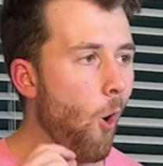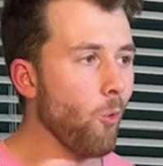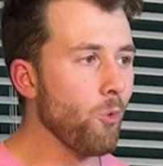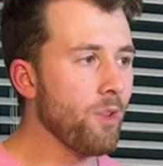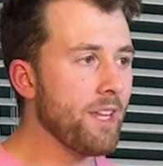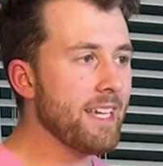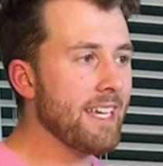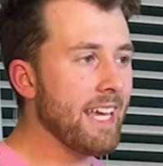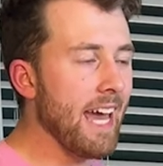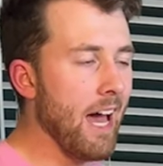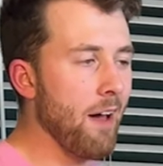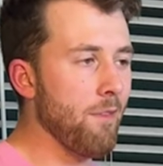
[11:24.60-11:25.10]

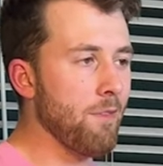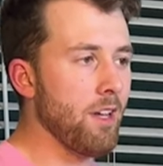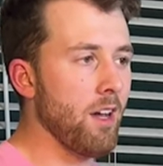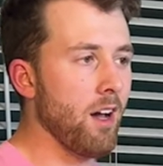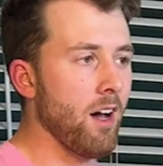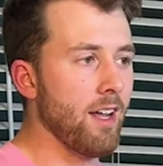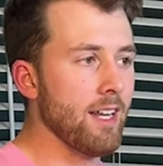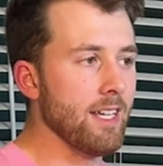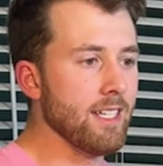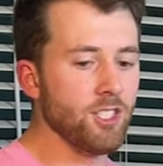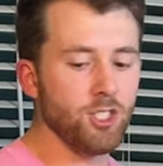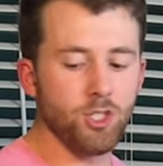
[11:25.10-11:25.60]
Only
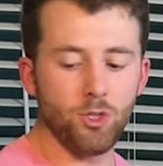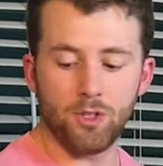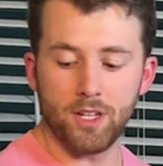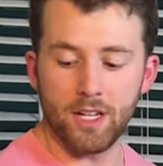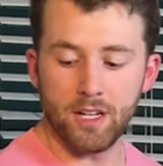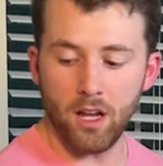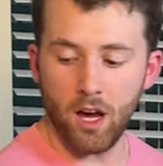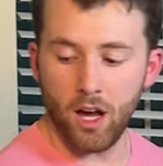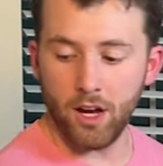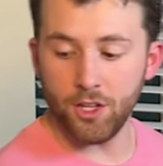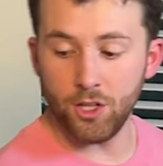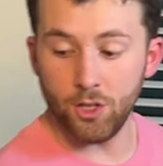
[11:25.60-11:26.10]
caveat is you
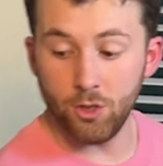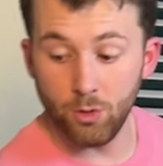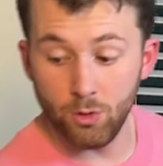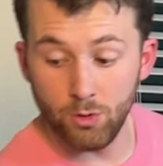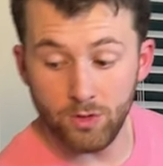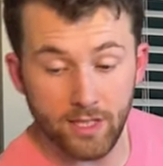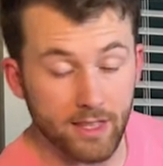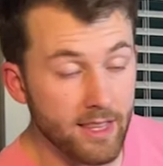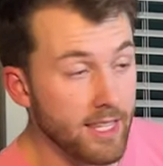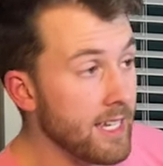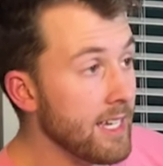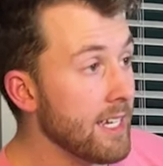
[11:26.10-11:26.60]
cannot
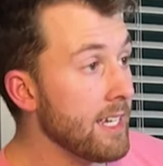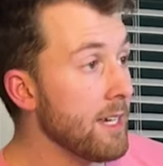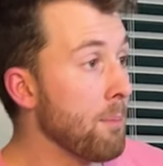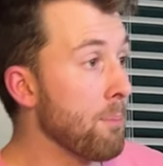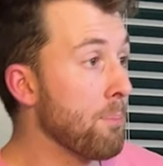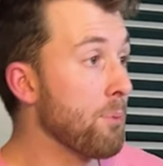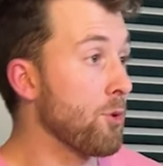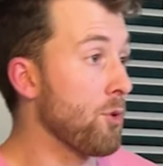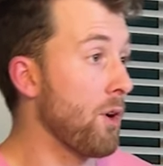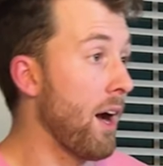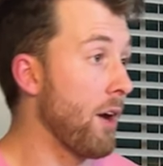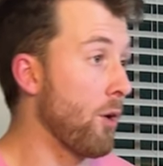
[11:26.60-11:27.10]
use the
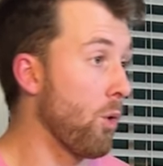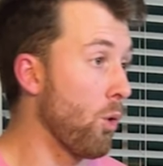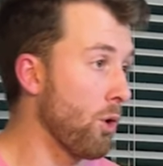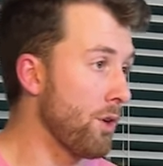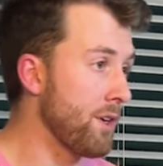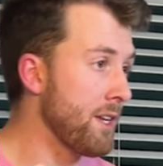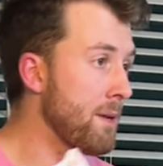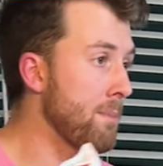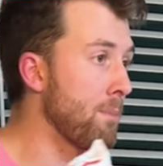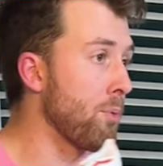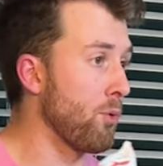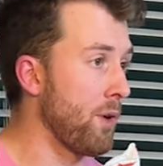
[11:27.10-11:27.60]

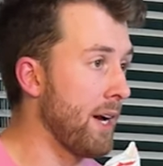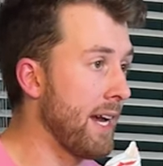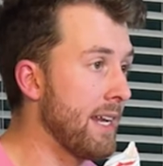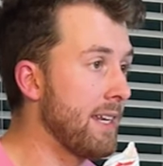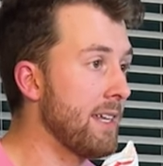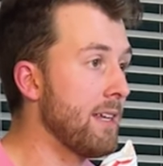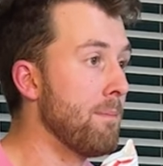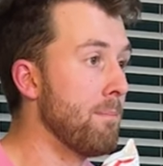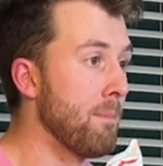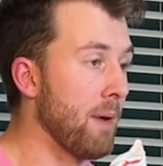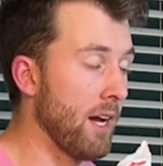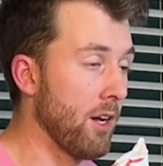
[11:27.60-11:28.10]
priority
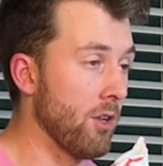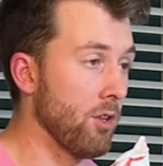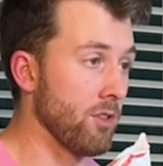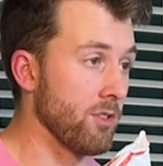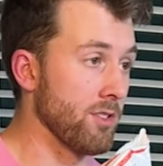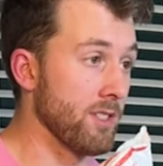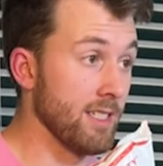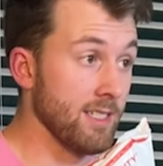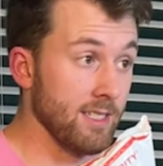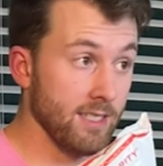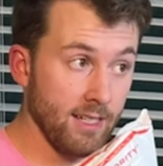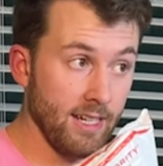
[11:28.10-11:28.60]
branded
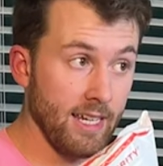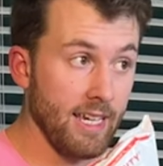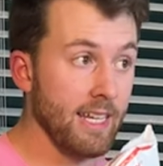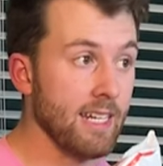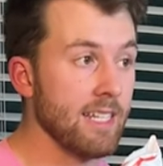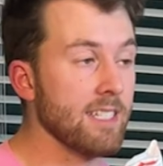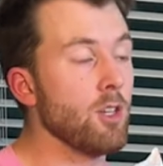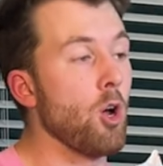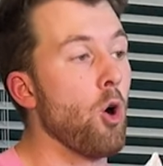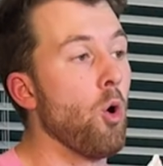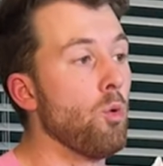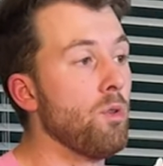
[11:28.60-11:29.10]
mailers. This again
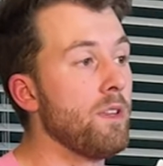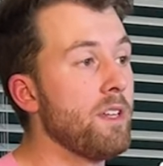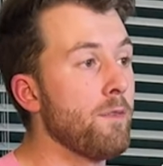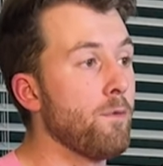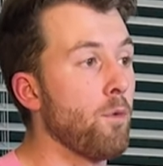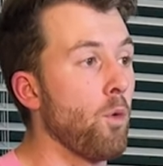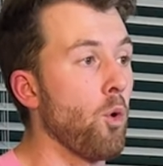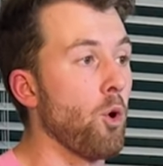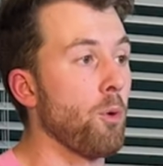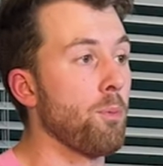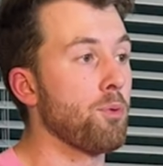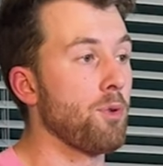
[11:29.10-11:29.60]
is only
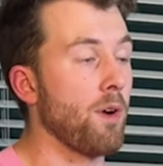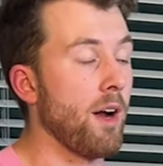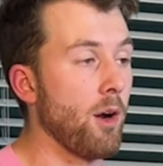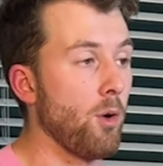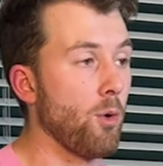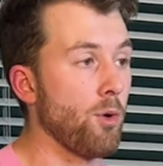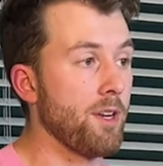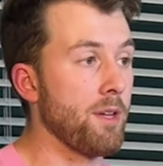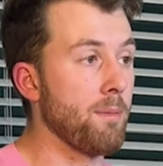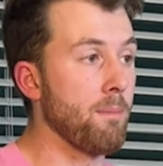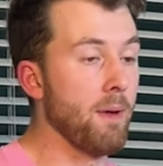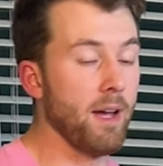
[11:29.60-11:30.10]
for
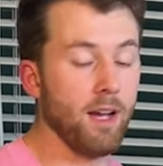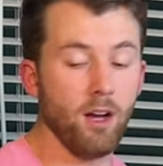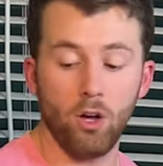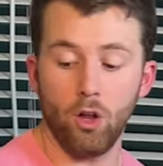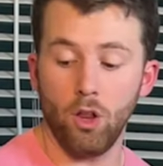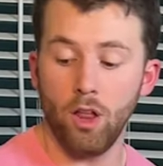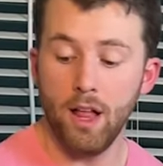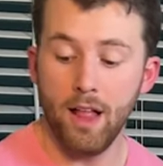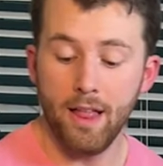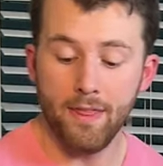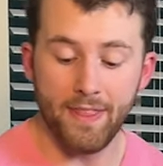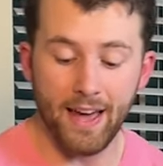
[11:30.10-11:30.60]
priority
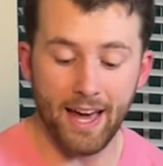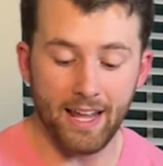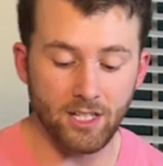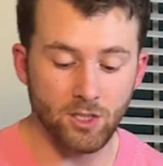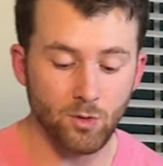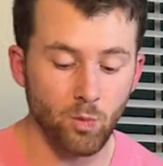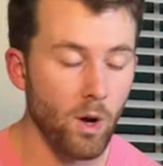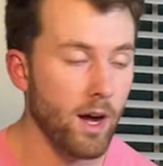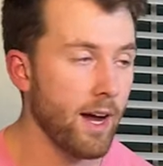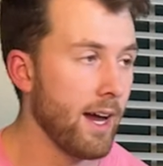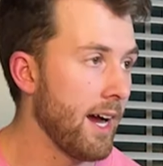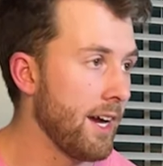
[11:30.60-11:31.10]
mail. That
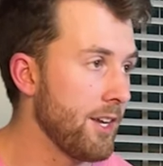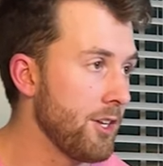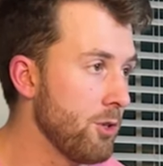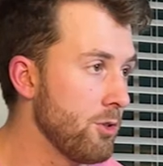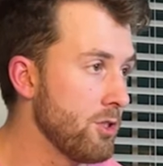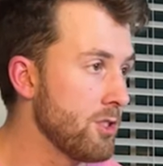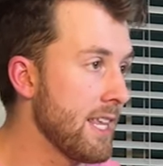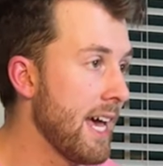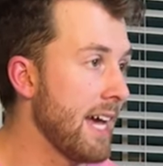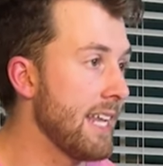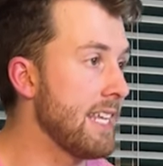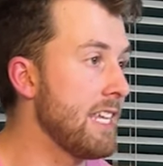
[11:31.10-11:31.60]
is why I
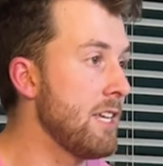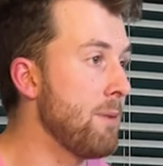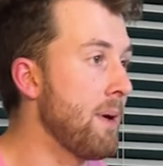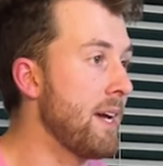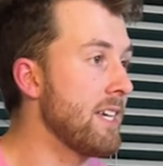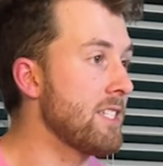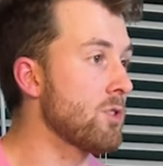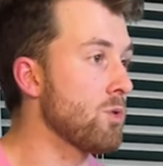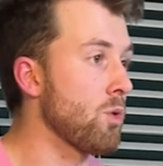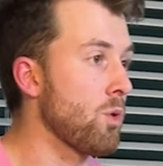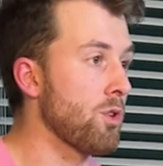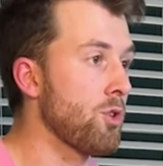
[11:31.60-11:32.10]
use that eBay
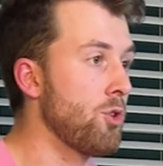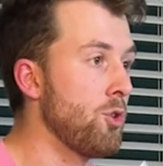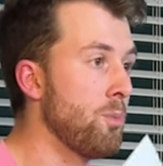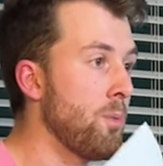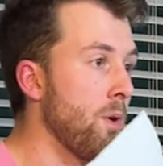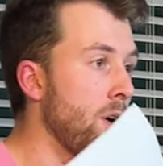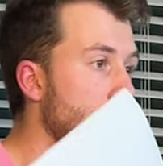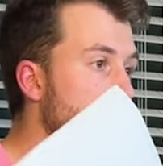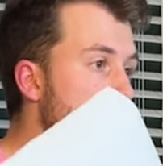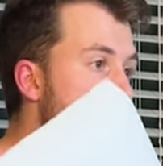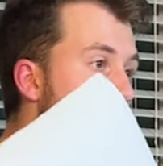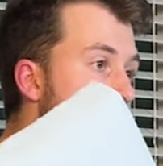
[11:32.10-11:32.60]
store
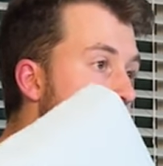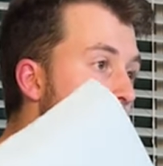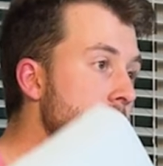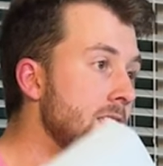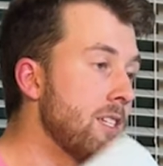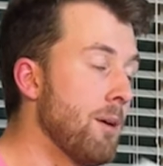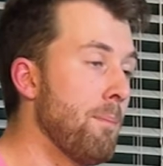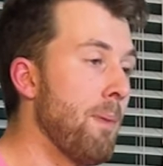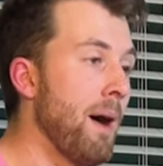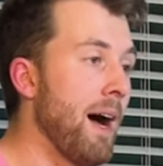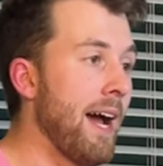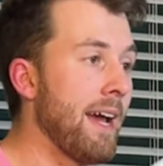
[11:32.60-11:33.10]
coupon
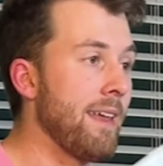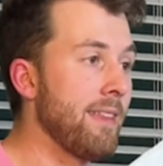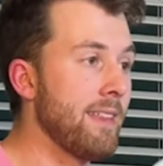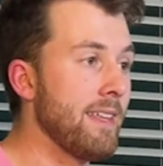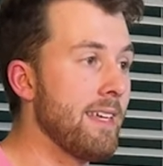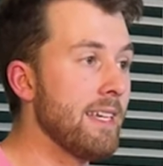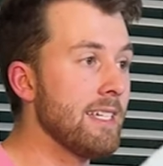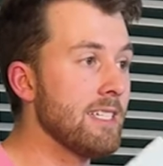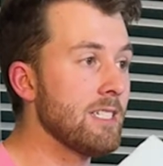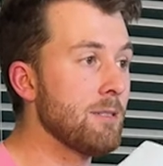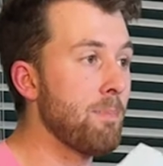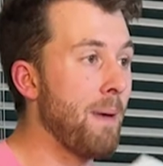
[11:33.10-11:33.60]
to buy
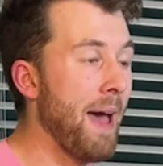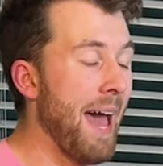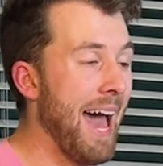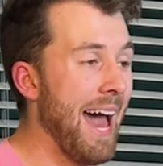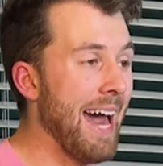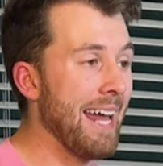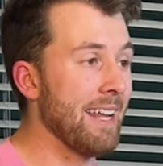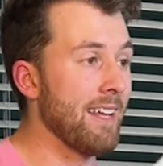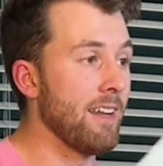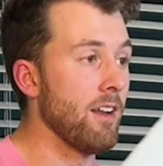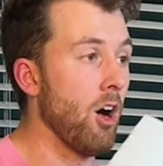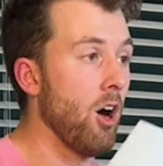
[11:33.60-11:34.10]
these
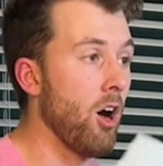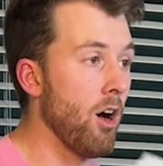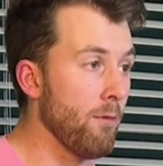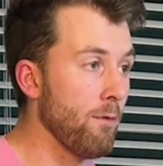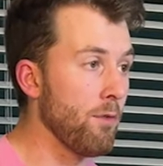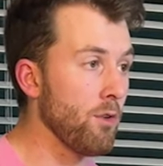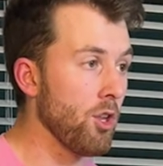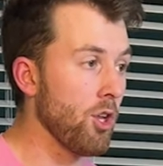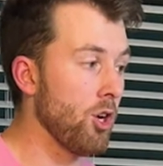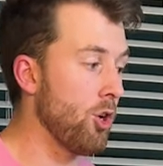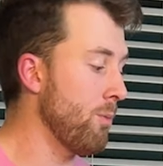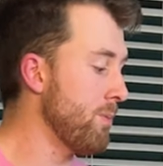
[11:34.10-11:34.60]
padded
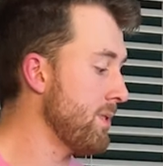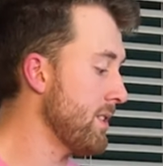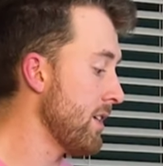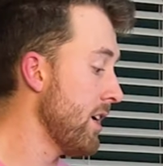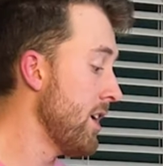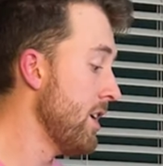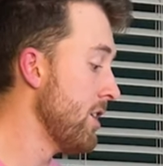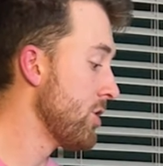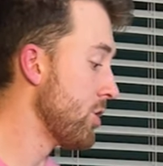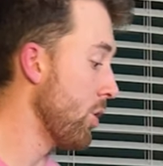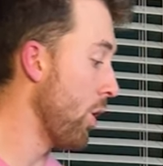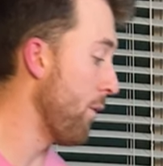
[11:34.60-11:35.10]
envelopes.
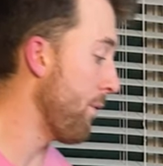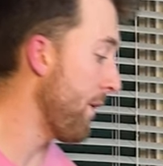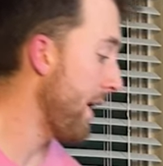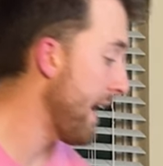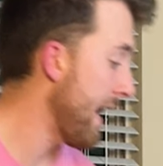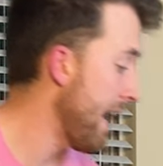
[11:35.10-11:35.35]
So if I